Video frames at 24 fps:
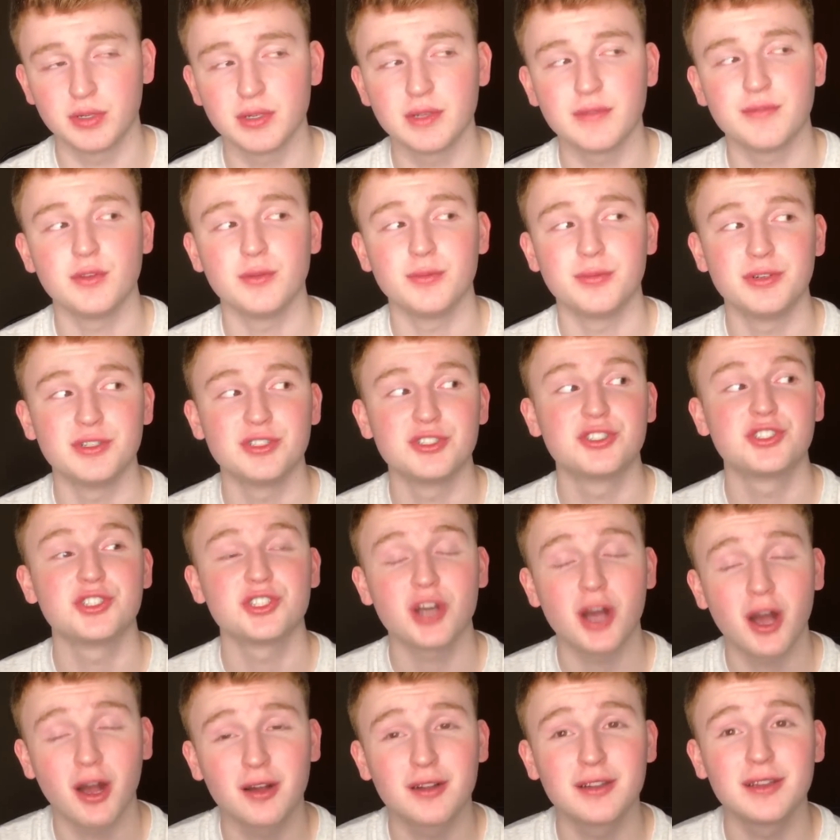But if you put
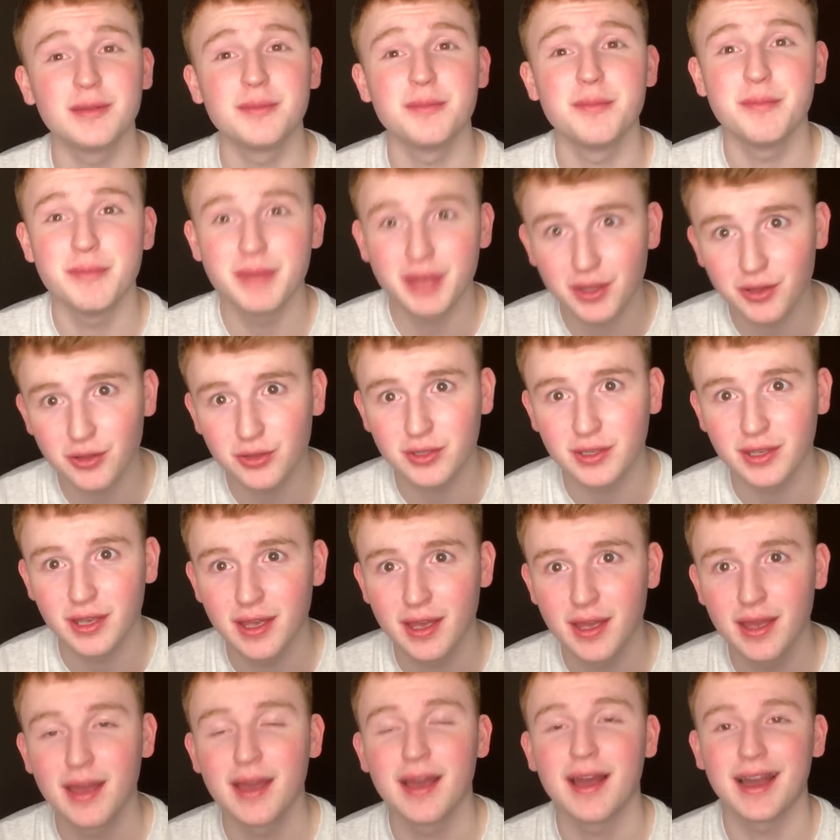chocolate milk
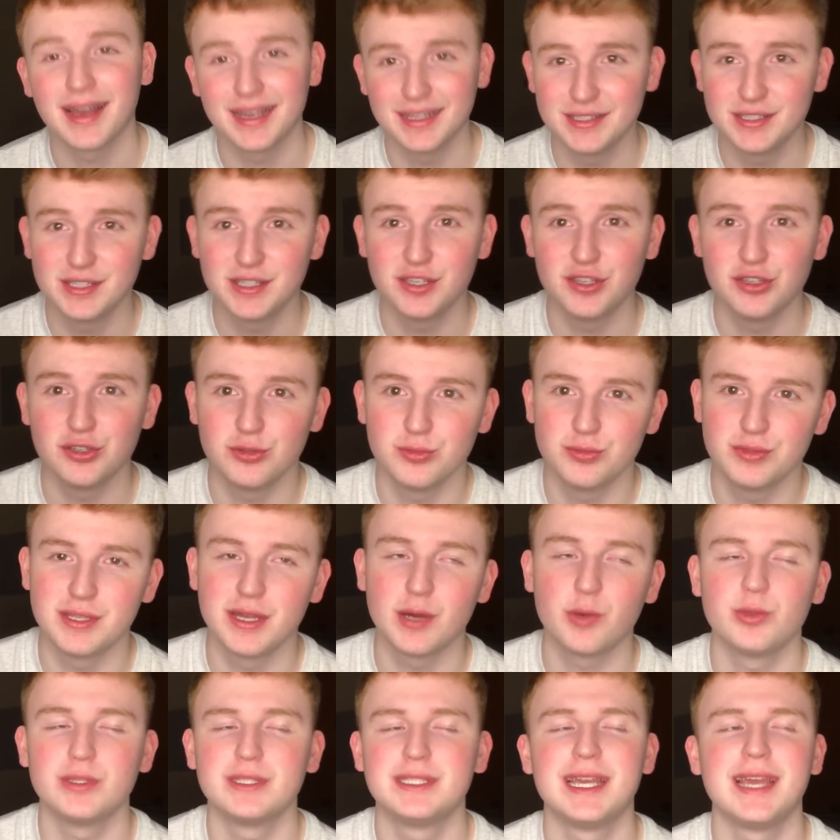ice cubes,
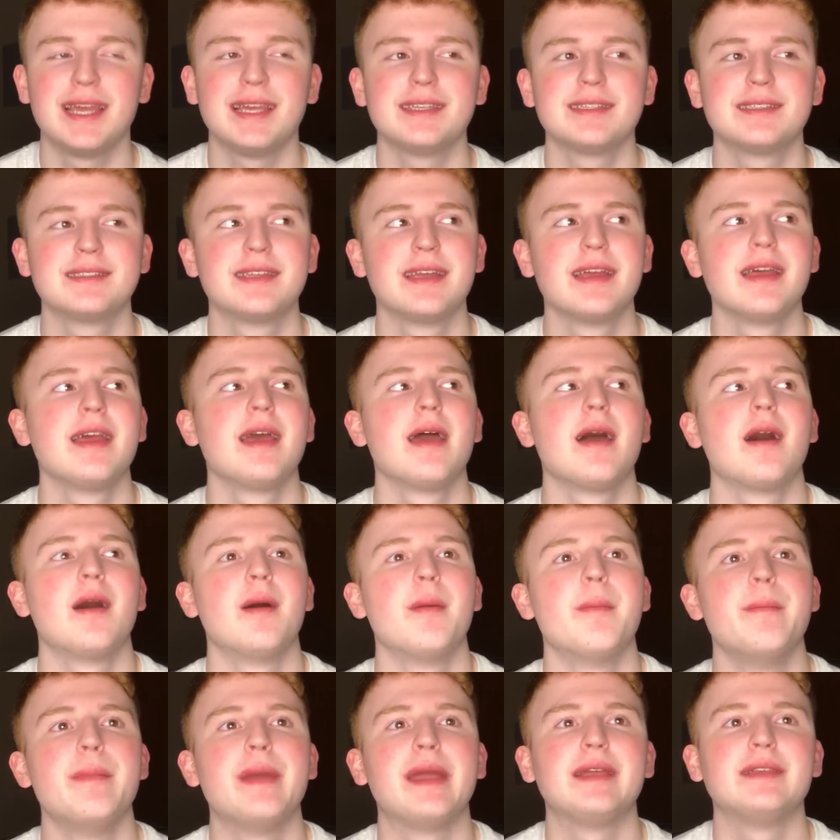that would taste
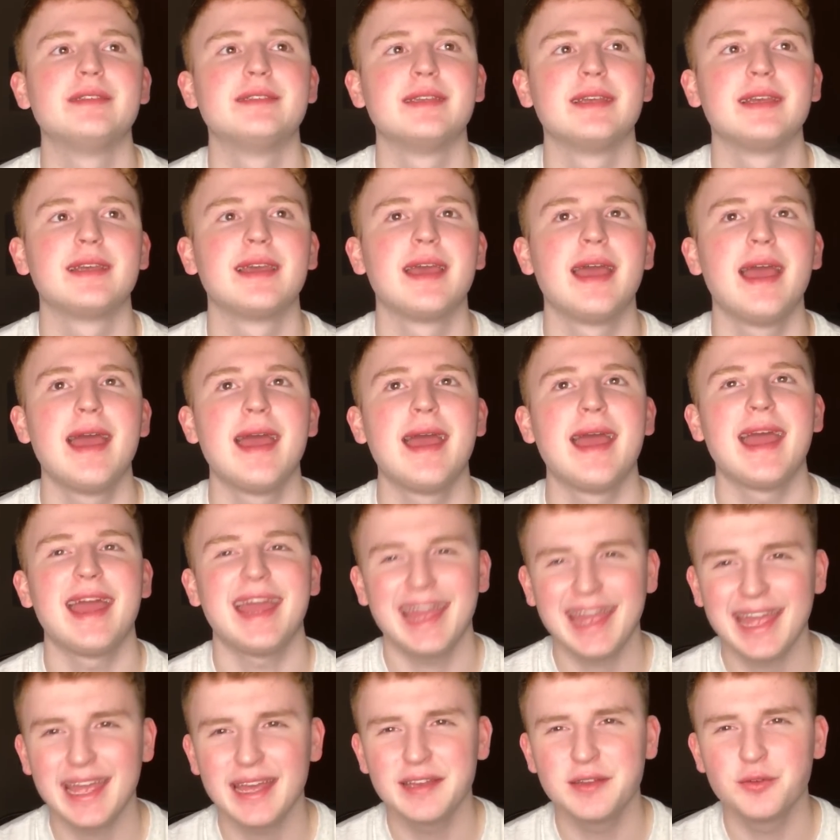amazing,
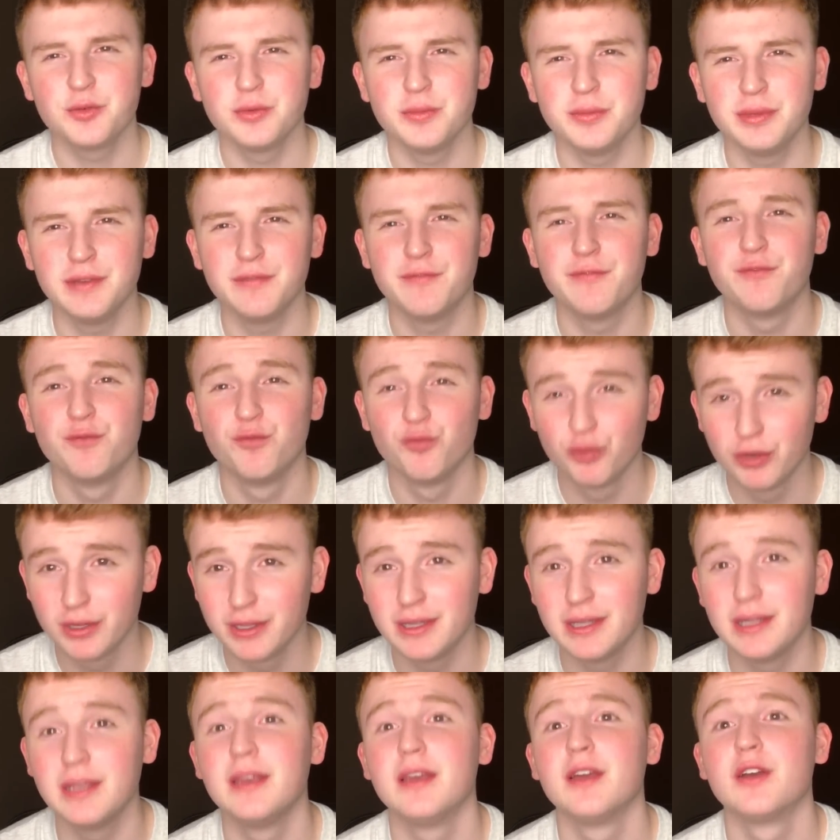and it would be
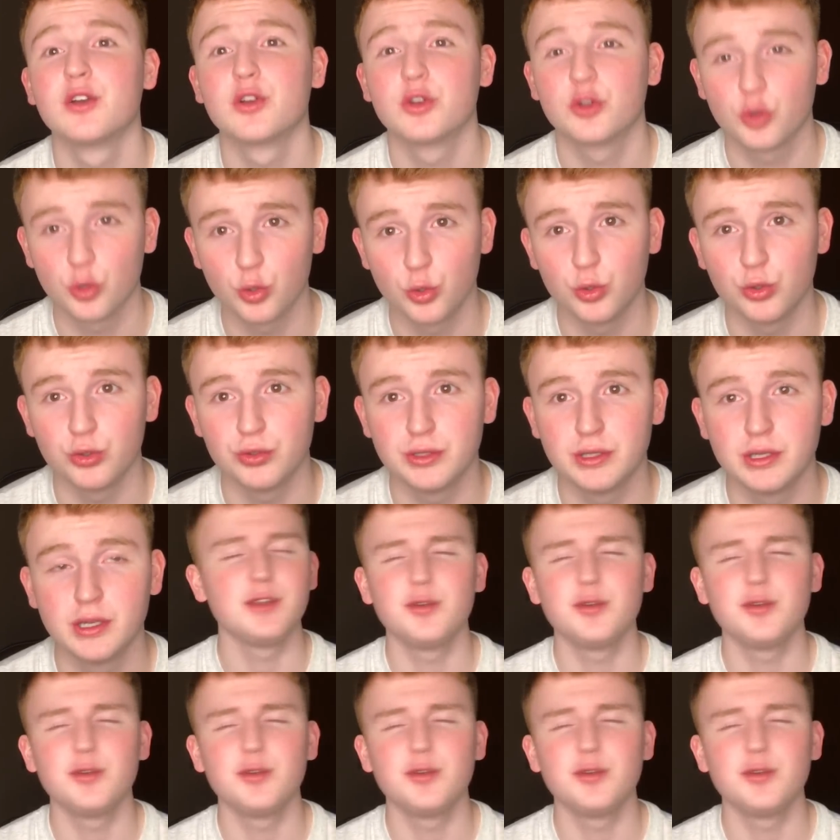really cold.